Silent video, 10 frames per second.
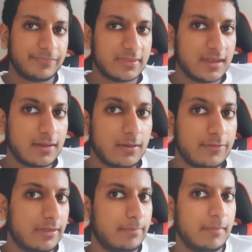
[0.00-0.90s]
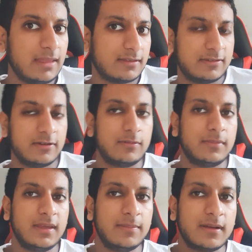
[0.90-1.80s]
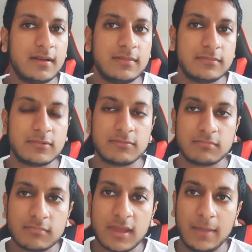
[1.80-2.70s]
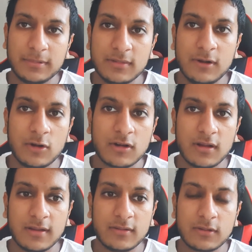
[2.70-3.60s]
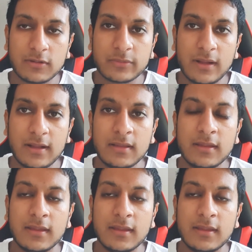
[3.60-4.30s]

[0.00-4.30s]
they go off, they make the serum, he becomes Captain America, it all goes well.